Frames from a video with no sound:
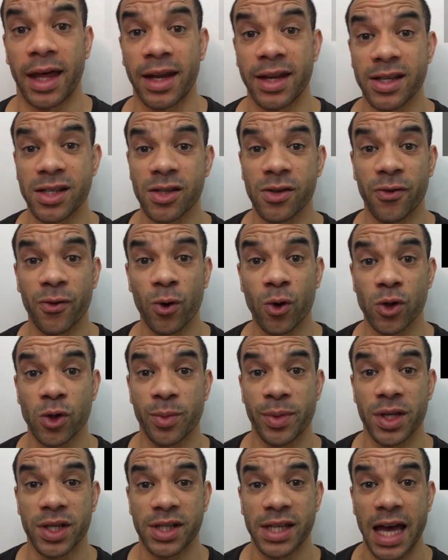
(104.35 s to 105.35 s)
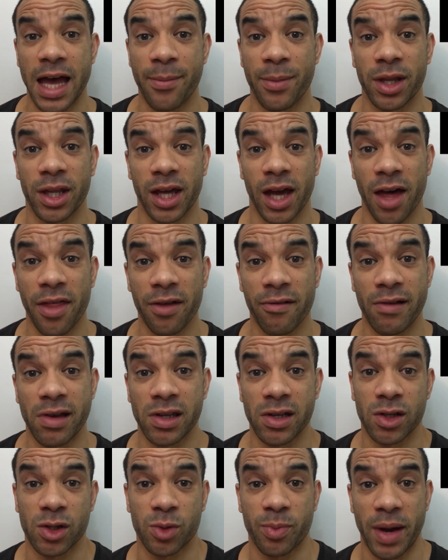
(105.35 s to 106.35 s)
Now, this is thought to be the same at the other end
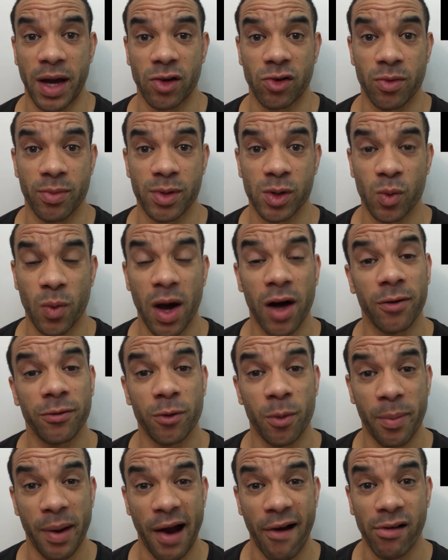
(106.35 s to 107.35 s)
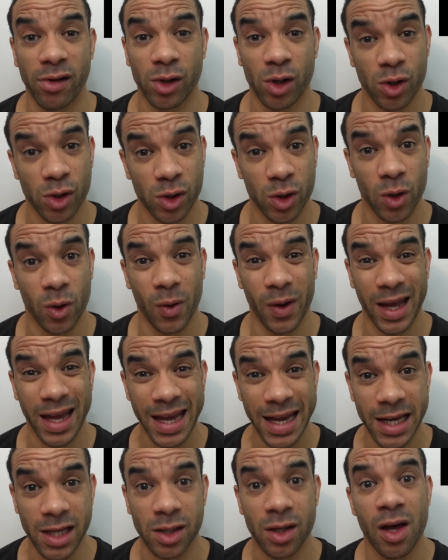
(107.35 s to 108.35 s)
of the spectrum as well for paradoxical
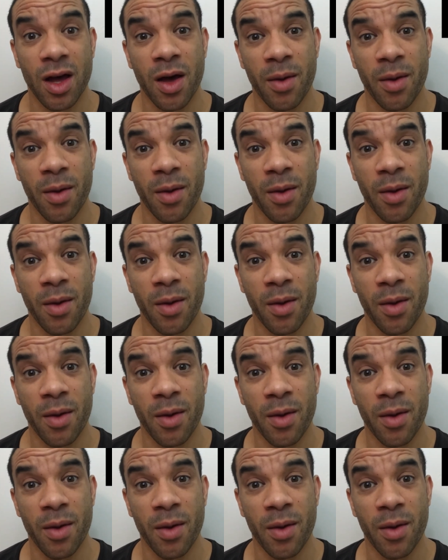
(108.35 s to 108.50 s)
heat,